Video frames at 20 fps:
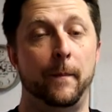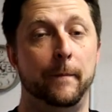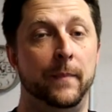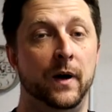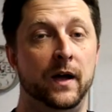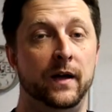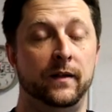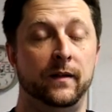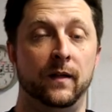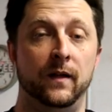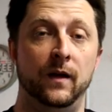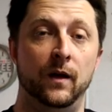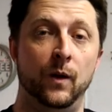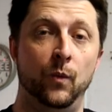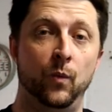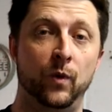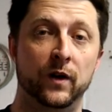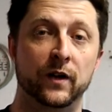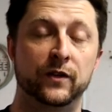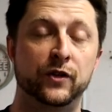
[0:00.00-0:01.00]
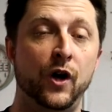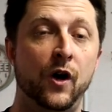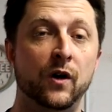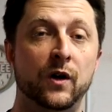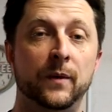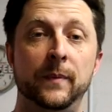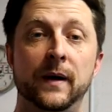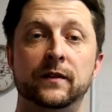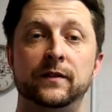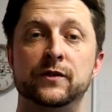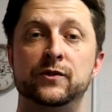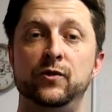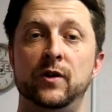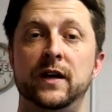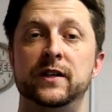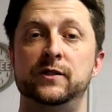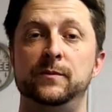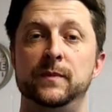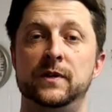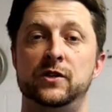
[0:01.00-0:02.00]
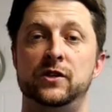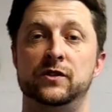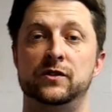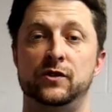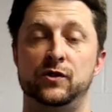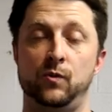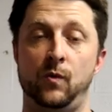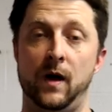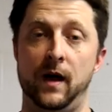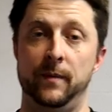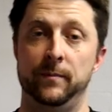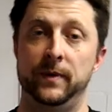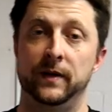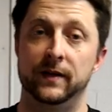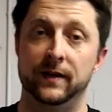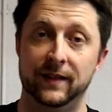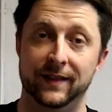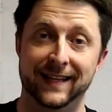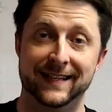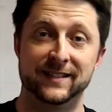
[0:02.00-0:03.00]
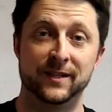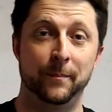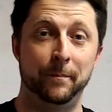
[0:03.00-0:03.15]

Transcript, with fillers: but we're going to talk about the transmission swap that's